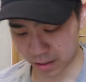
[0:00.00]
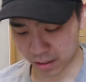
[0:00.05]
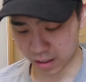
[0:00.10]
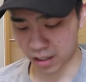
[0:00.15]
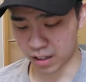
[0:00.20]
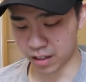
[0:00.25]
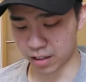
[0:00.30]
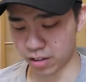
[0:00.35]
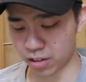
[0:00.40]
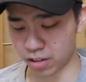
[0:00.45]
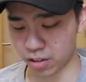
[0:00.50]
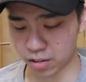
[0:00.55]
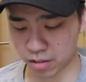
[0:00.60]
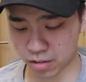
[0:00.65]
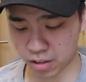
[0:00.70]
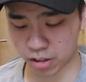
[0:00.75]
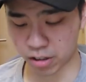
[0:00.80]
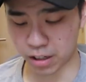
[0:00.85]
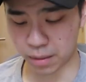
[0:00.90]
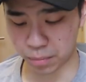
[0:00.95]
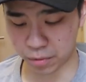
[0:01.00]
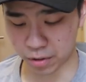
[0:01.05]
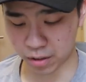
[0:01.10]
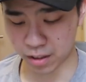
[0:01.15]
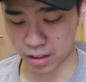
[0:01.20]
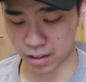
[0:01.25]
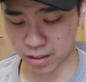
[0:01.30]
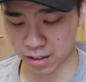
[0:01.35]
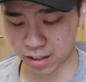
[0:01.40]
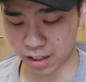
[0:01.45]
uh, you know,
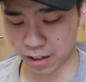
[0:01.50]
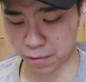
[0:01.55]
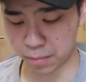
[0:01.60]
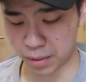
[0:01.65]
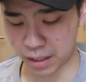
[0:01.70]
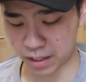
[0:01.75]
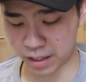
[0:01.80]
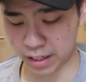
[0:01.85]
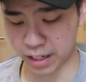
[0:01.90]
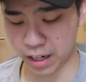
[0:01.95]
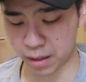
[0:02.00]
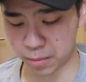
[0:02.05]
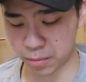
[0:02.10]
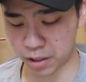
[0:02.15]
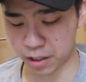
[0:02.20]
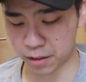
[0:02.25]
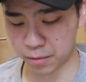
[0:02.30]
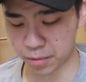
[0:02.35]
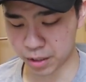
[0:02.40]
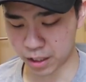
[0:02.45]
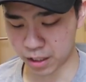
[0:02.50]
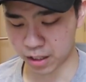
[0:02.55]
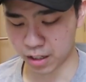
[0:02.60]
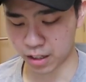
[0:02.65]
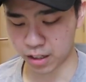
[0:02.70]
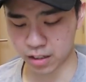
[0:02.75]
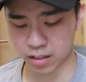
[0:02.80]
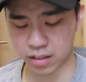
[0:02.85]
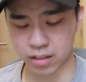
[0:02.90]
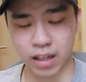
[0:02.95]
corrupted and stuff by the camera
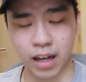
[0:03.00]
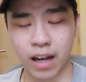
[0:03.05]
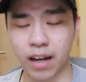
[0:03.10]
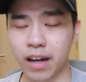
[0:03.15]
because,